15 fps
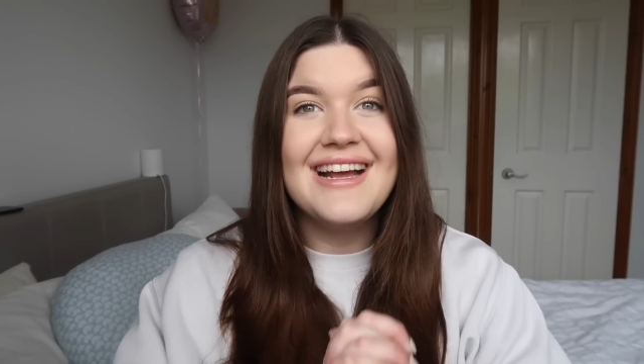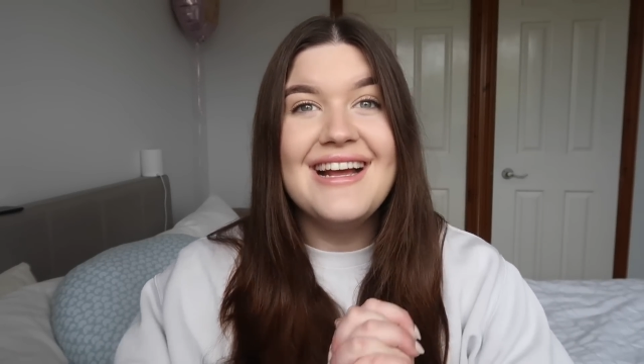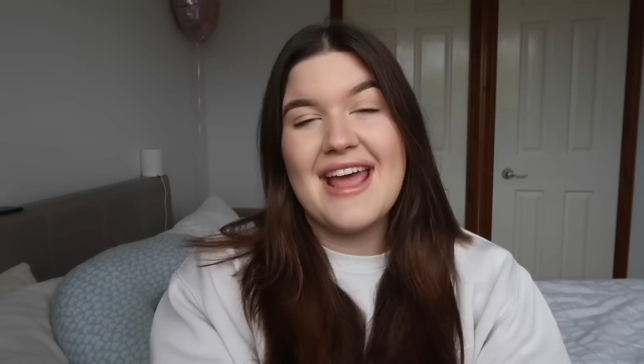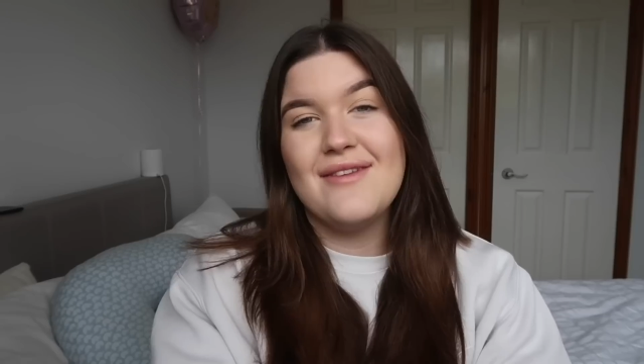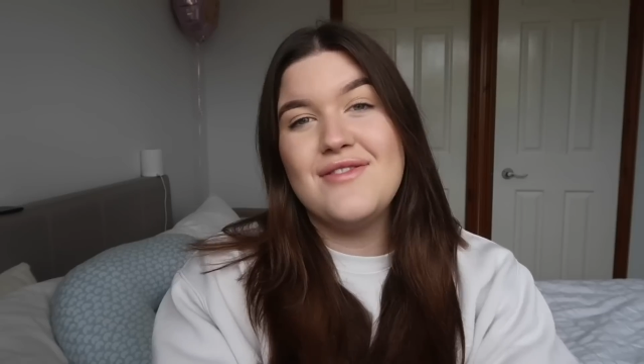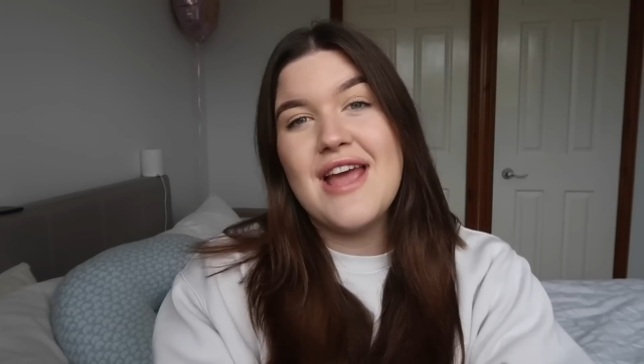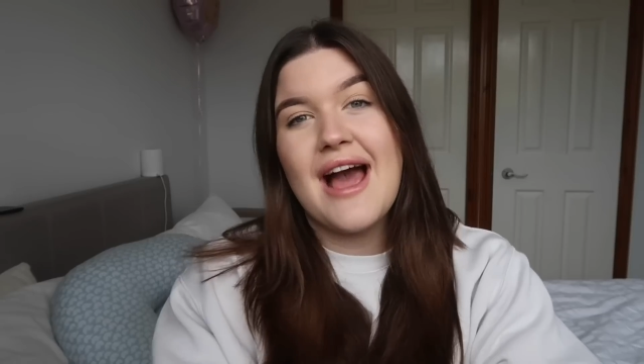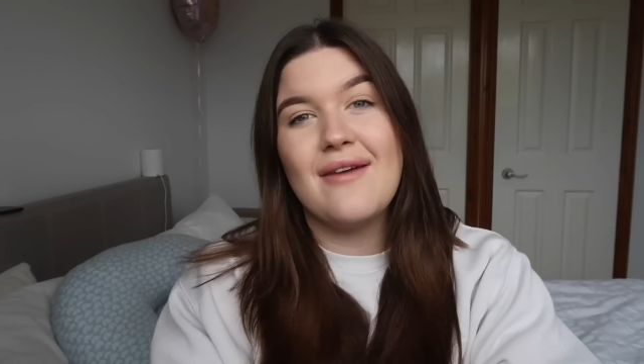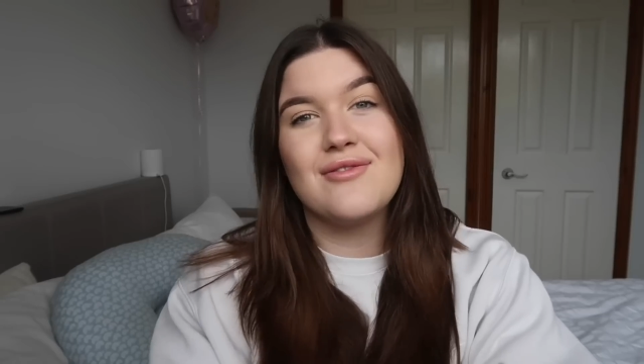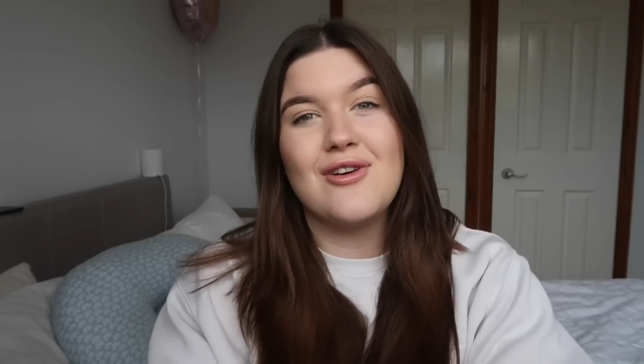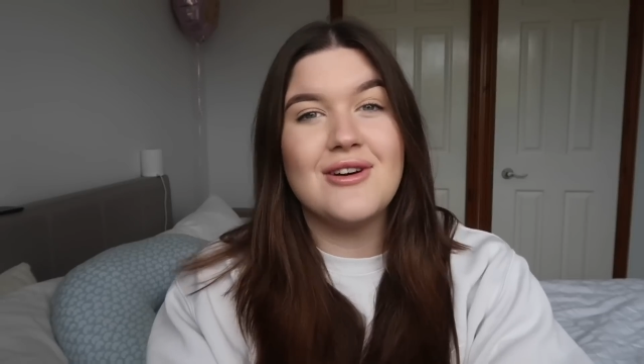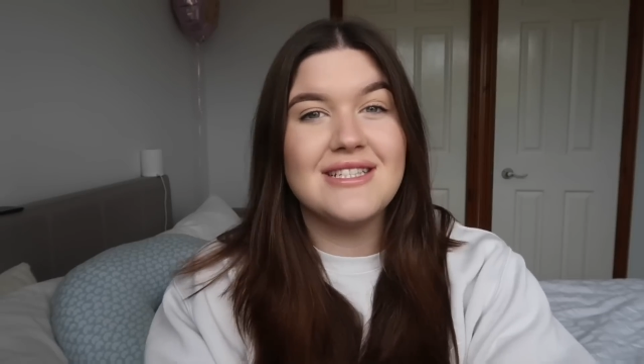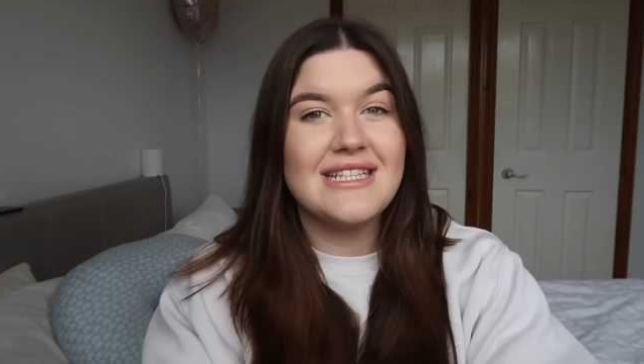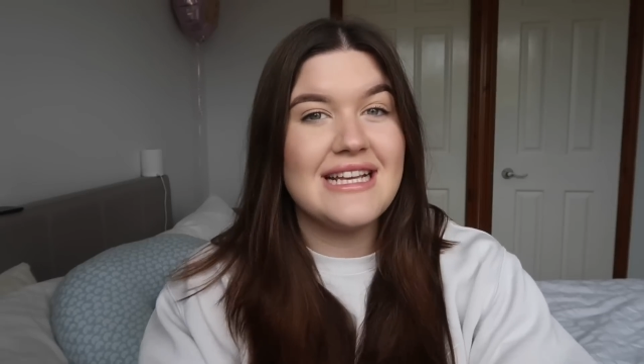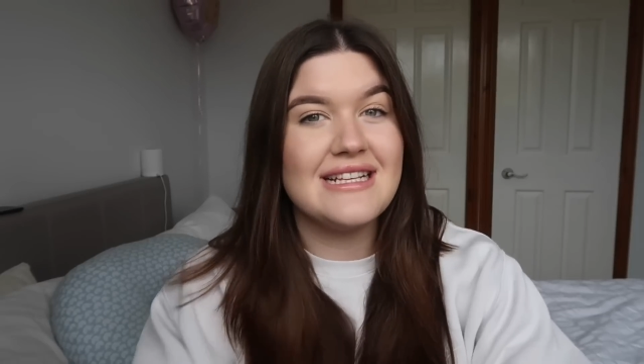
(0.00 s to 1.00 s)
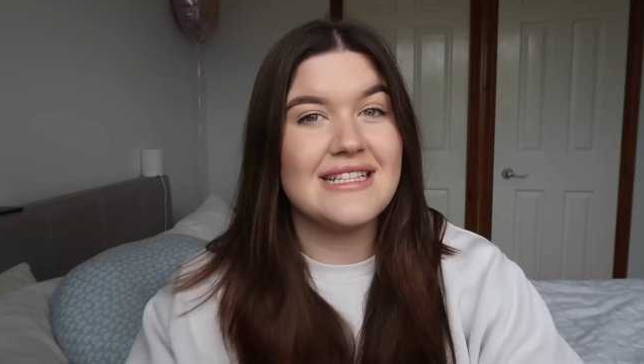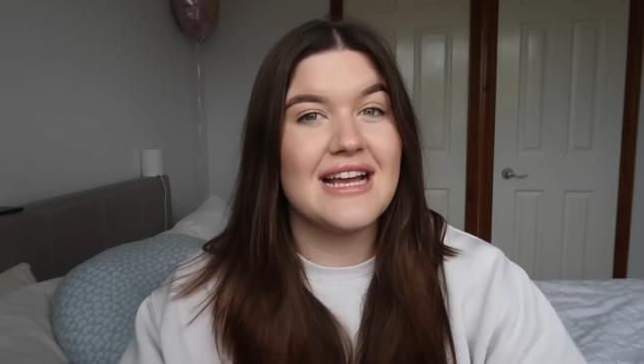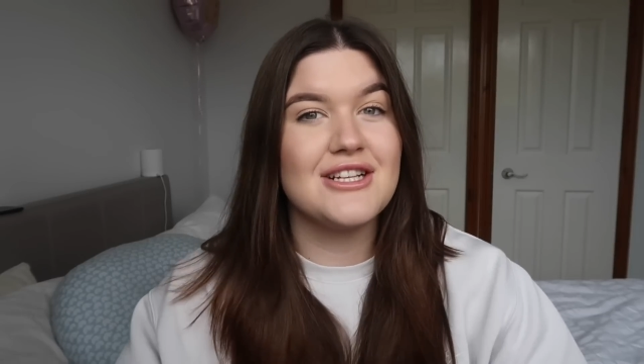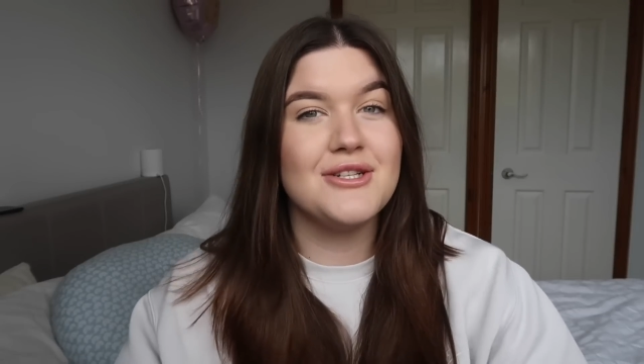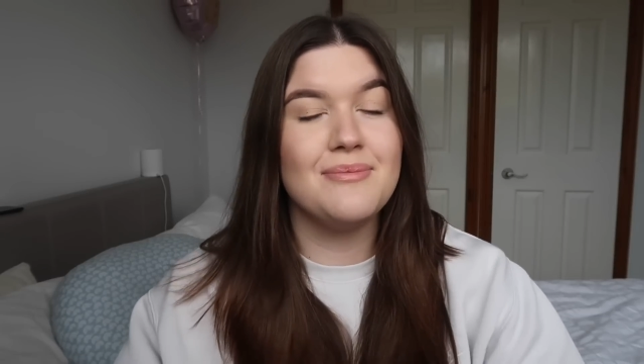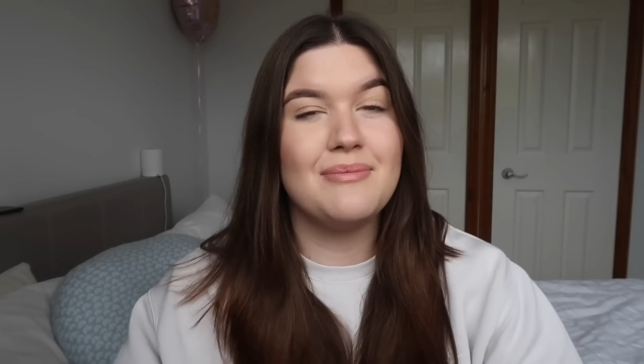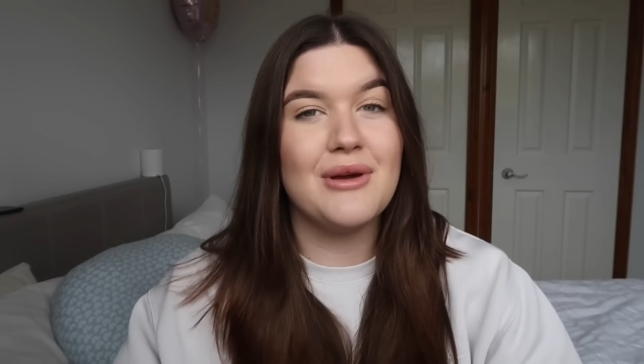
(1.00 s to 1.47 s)
If you have got a
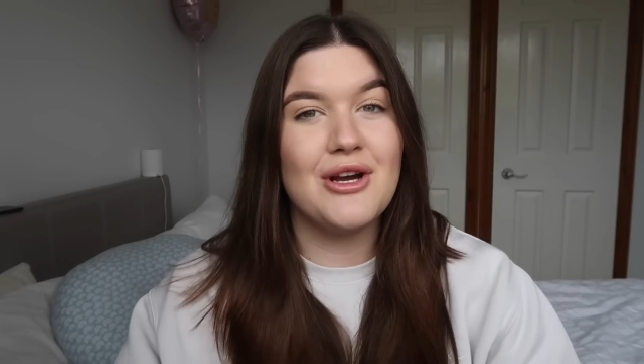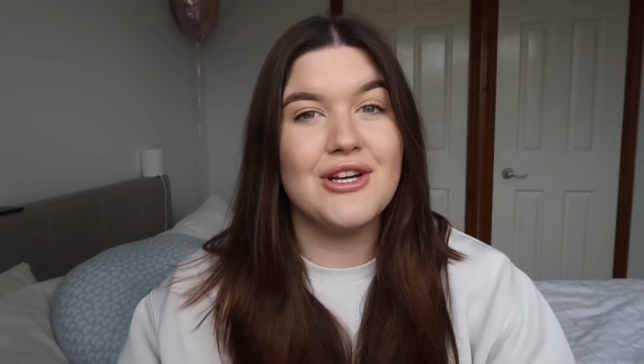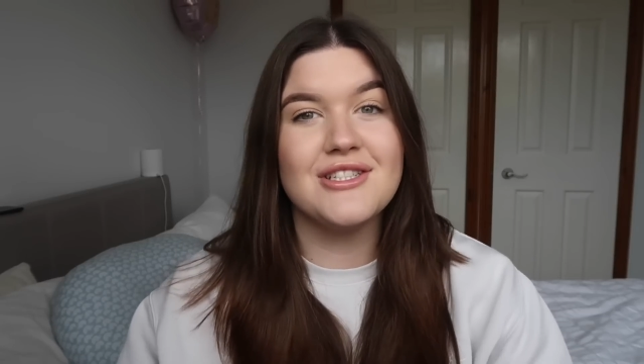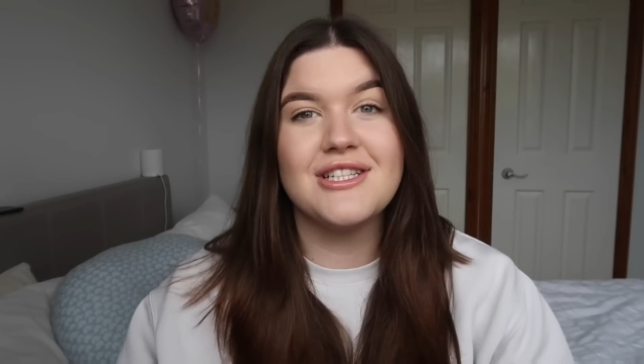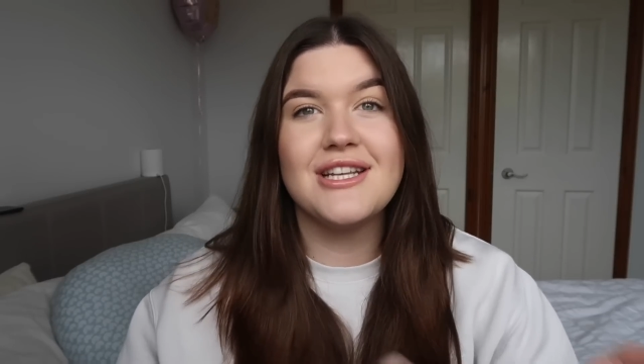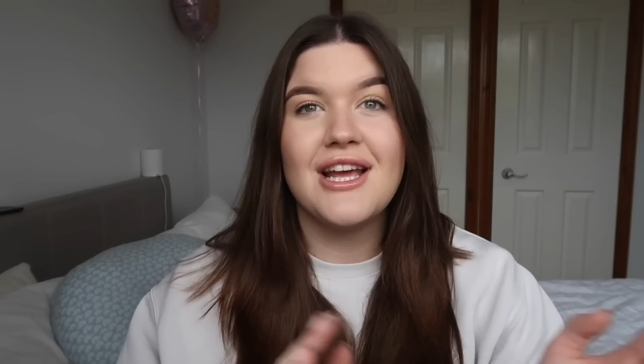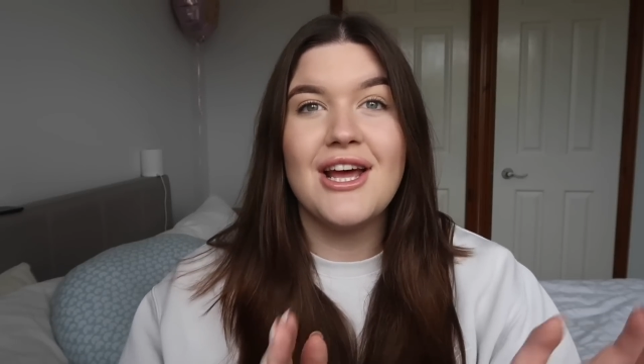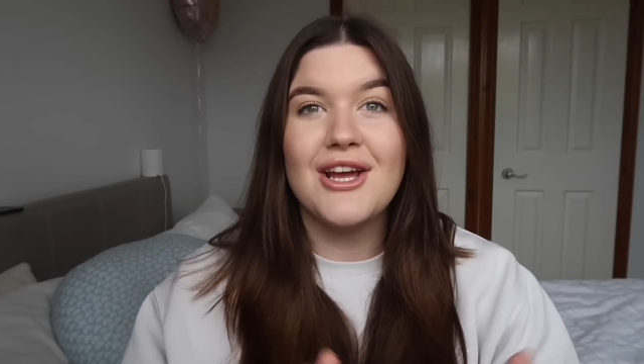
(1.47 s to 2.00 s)
C-section booked,